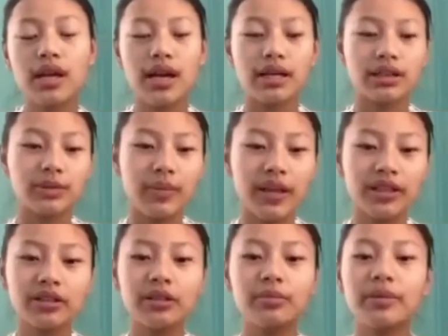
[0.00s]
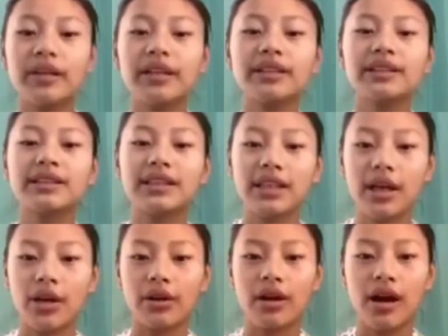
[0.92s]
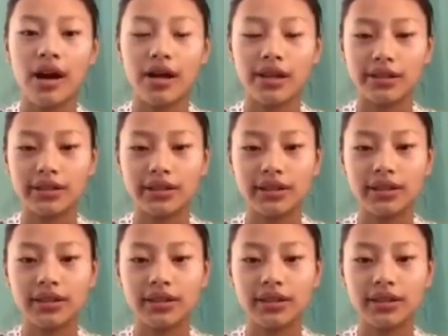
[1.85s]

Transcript: special place in our hearts.